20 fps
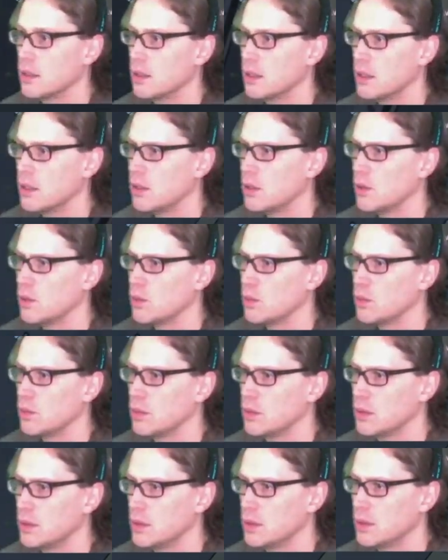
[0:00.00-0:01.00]
Oh.
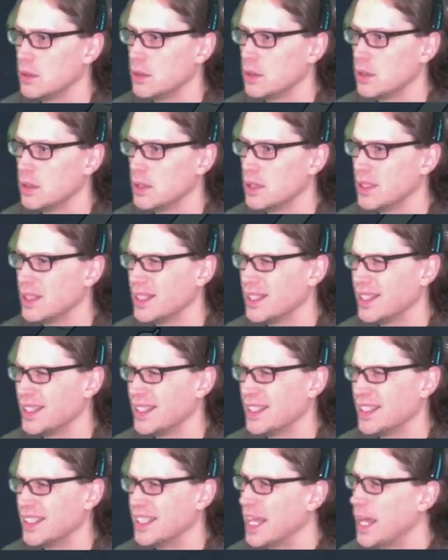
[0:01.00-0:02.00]

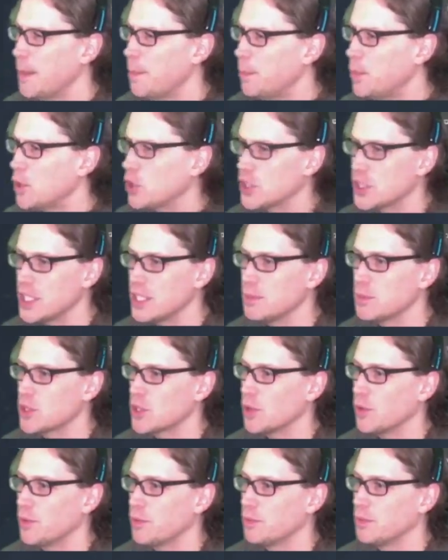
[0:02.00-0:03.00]
That book seems
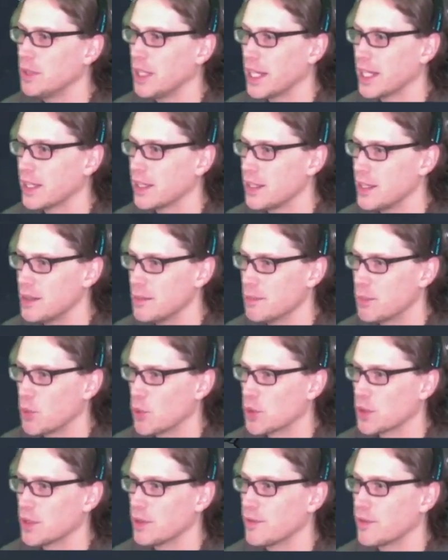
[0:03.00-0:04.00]
so, like,
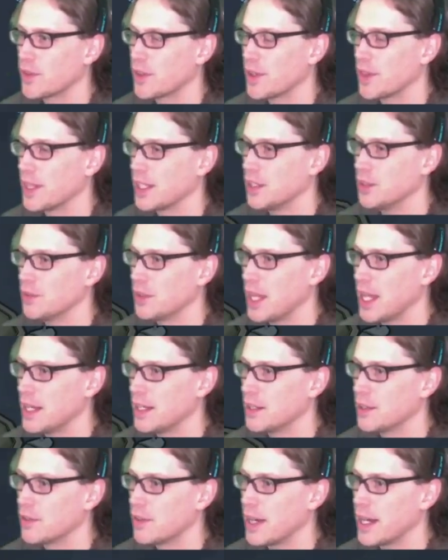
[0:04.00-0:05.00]
important for a thing you can't
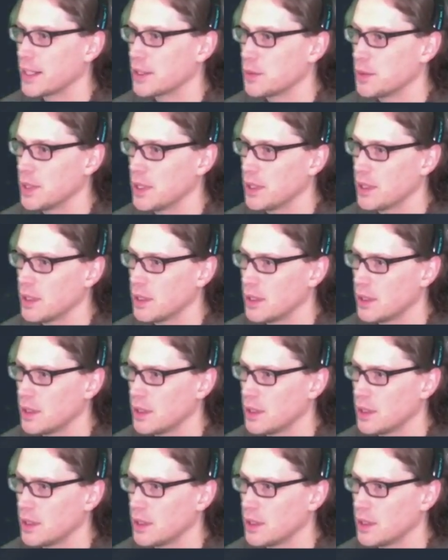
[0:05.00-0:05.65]
interact with.